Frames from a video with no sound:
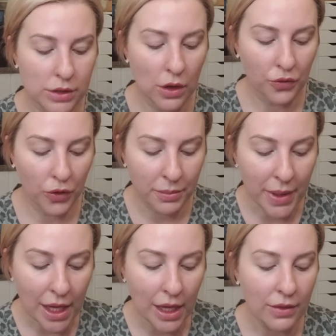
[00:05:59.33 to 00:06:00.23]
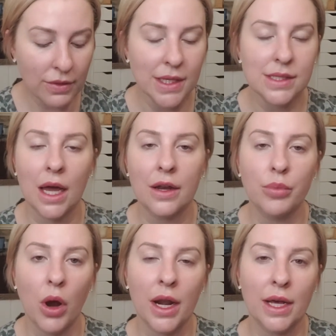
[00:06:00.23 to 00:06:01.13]
So for me, this kind of
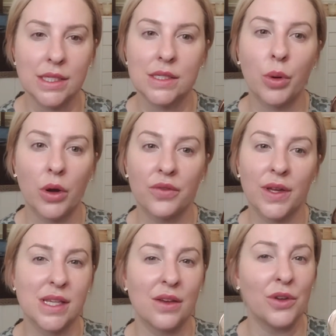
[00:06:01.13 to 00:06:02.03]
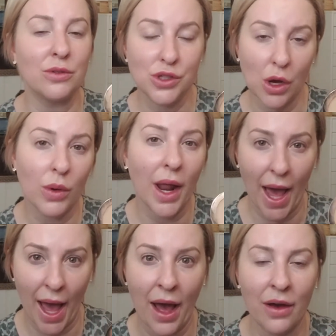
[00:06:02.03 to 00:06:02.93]
product is perfect if you don't
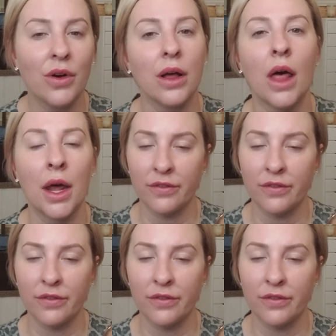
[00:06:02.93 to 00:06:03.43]
have a lot